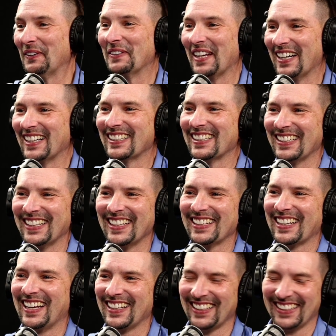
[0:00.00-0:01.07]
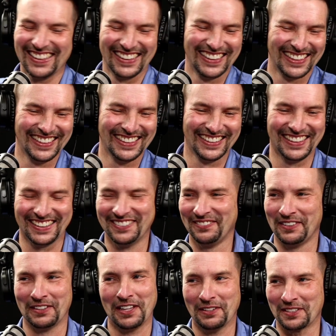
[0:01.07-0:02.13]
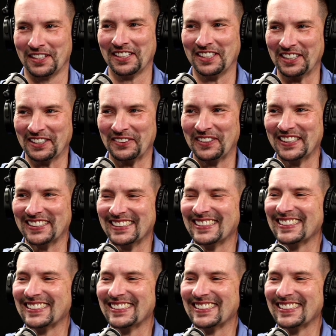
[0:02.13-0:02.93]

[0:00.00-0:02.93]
Yeah. I felt that was a leading question.